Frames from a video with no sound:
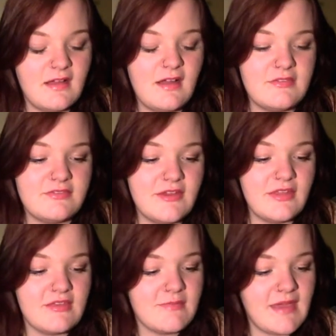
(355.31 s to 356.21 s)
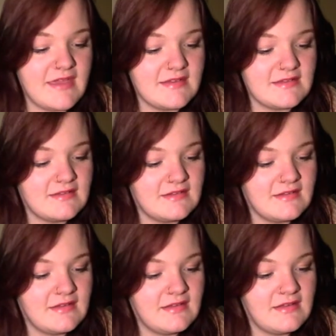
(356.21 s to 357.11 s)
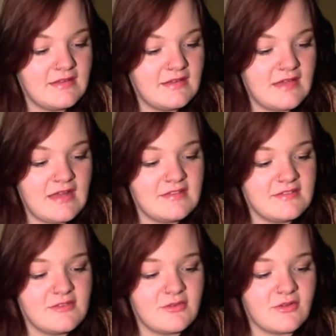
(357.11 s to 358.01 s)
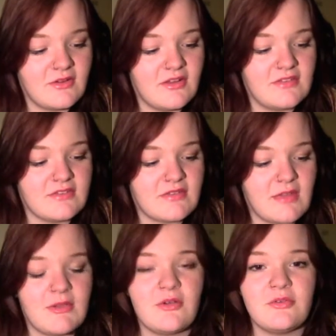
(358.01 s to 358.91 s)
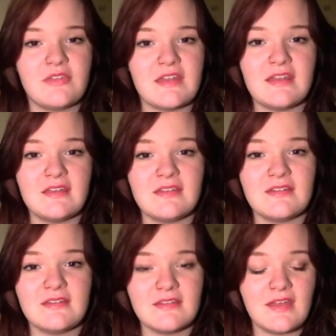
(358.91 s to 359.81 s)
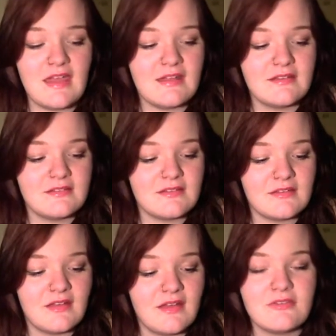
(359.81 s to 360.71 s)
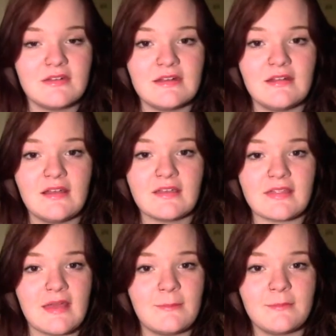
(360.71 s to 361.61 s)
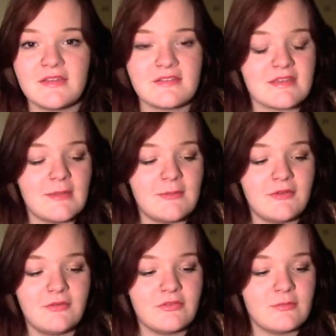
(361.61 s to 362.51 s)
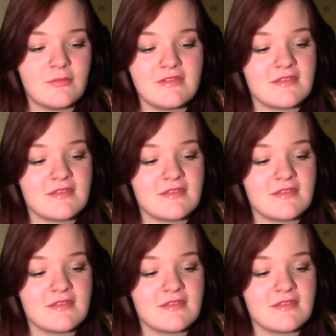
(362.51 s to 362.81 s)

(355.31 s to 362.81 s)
I feel they've made. And it's not got loads of chemicals in it. And I really like that because chemicals on my